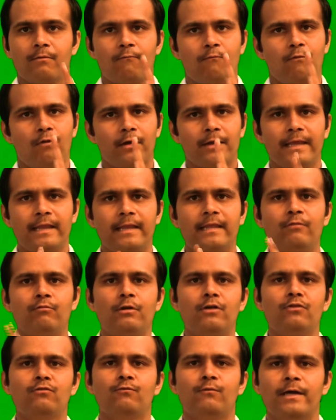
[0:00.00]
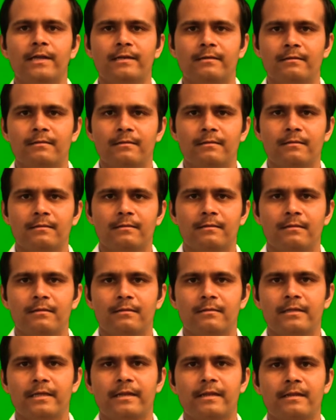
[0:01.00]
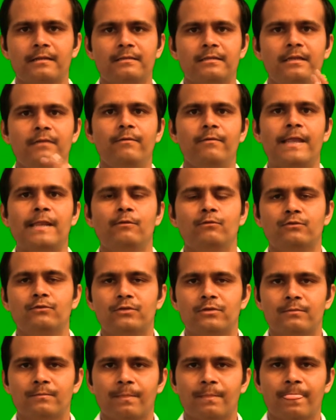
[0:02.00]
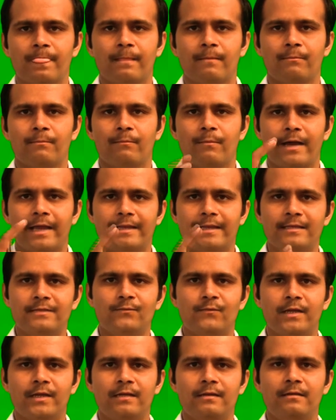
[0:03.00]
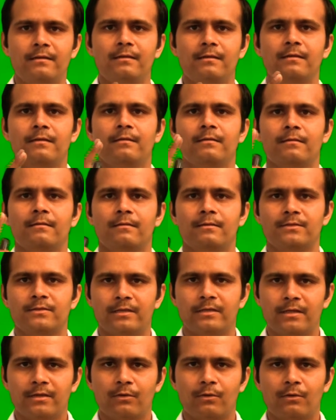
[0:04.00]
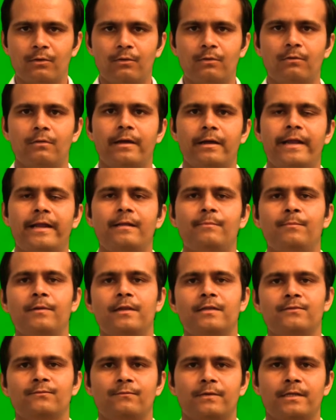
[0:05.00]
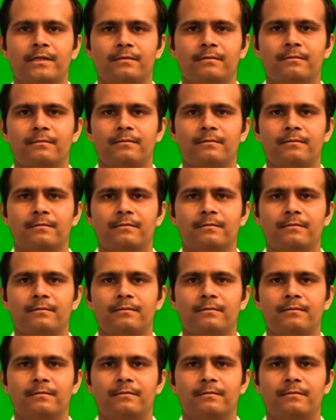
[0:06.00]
for L equal to 1 there are three values: minus 1, 0 and plus 1.